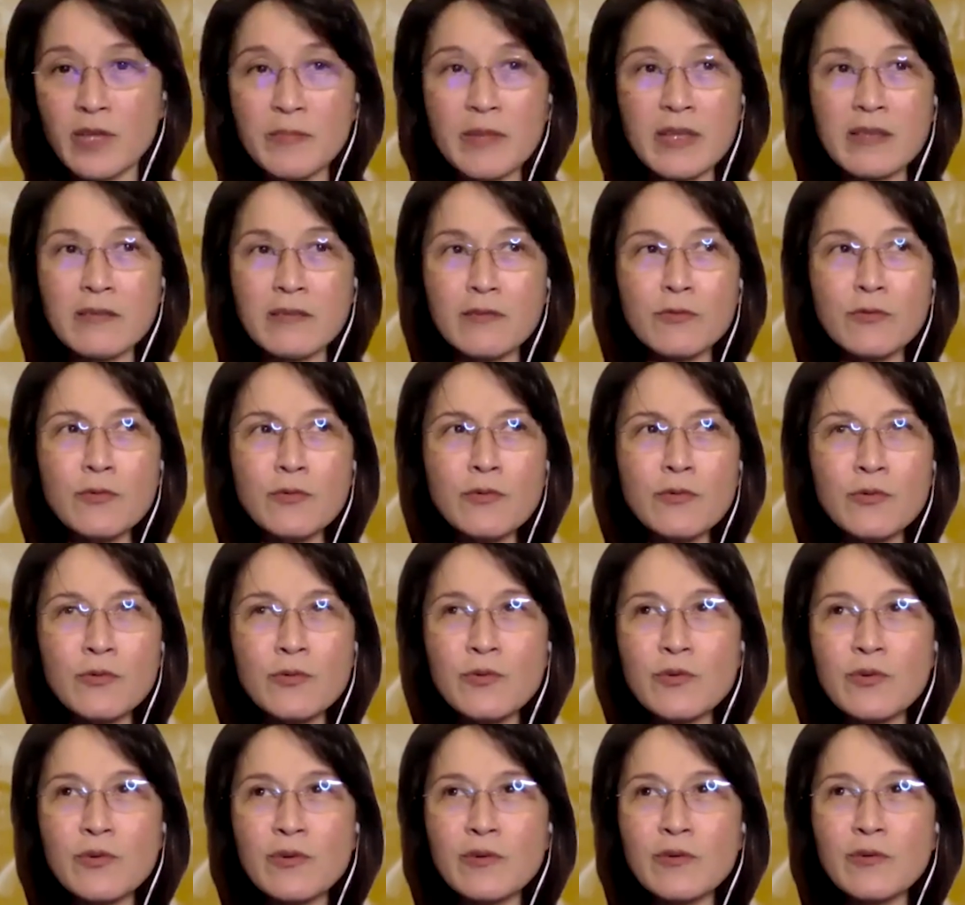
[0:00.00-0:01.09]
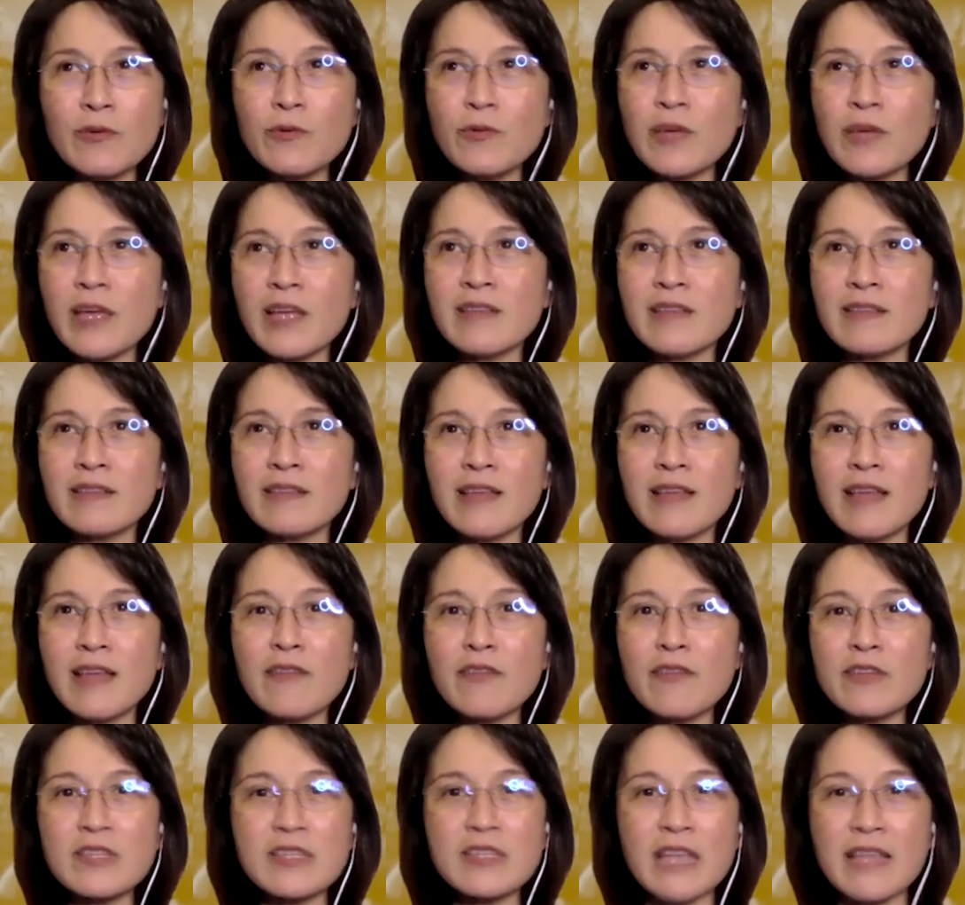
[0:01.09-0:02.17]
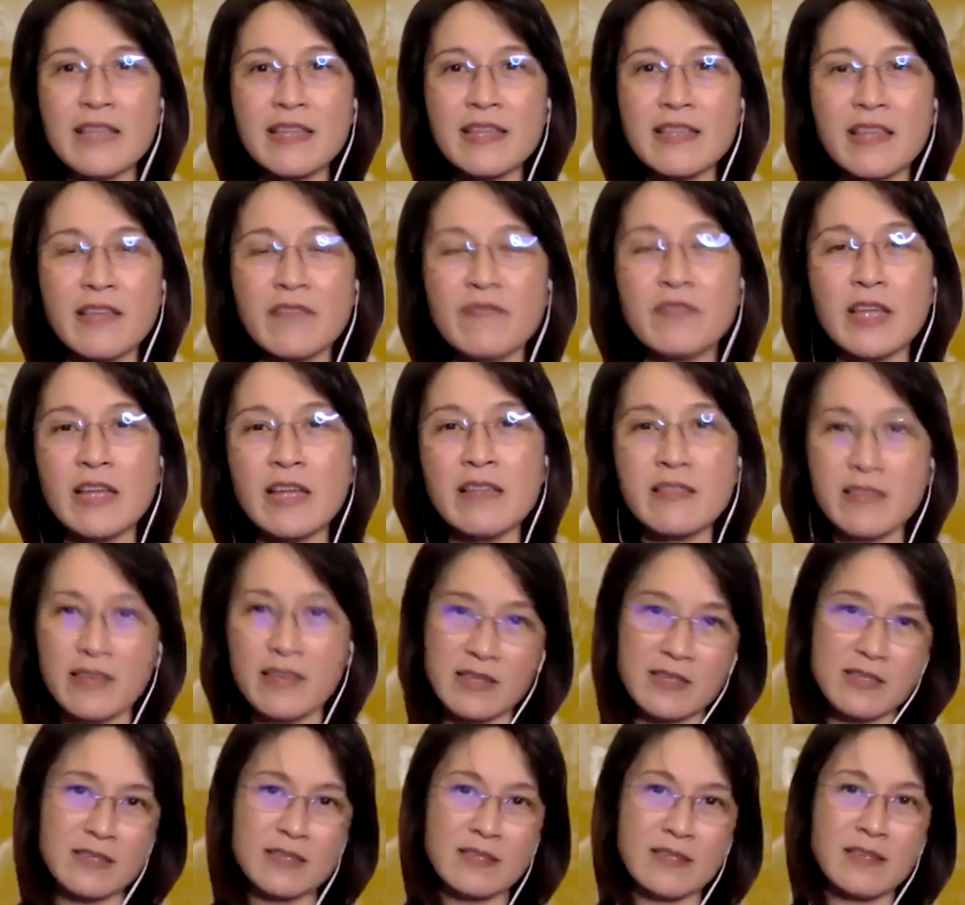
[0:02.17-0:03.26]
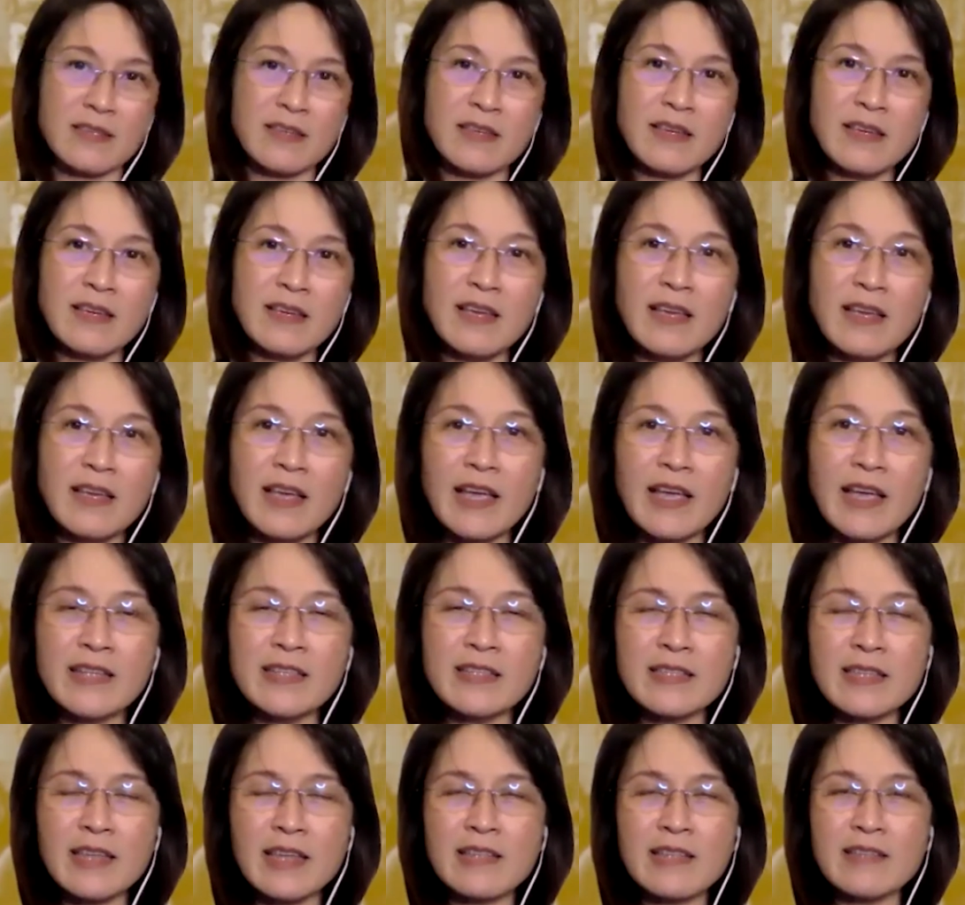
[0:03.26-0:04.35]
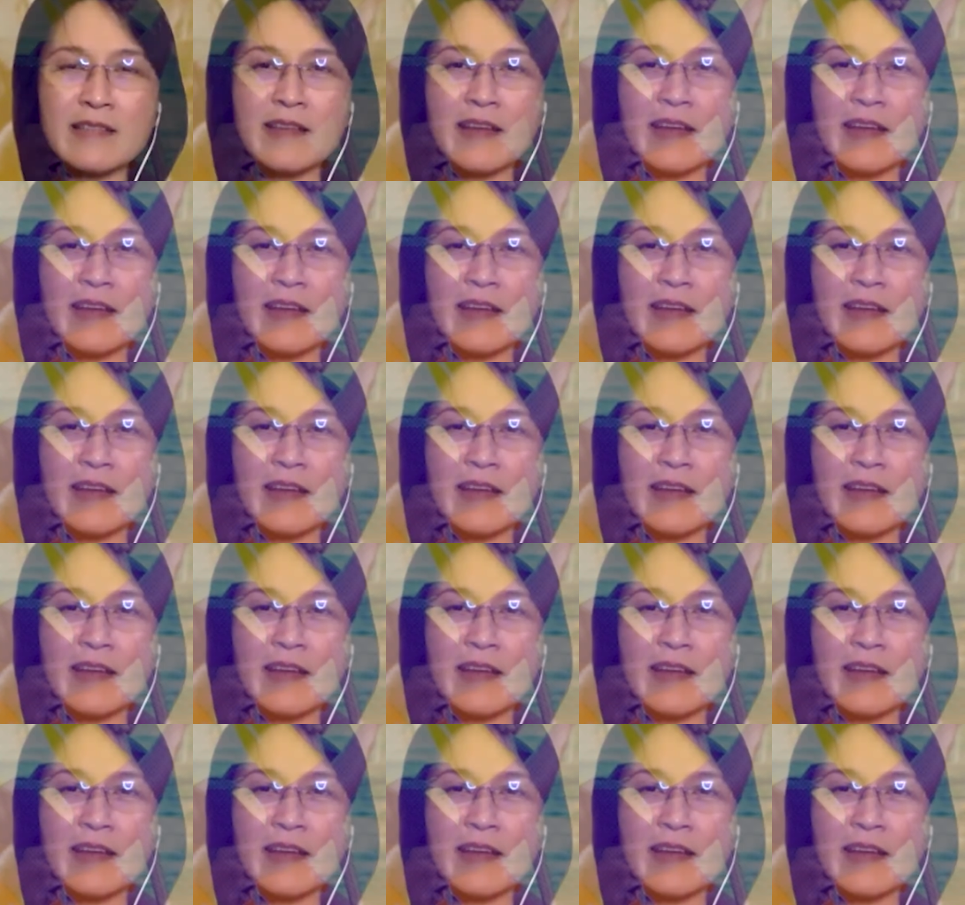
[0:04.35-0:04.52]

I mean, who can ever say that they've done this? And I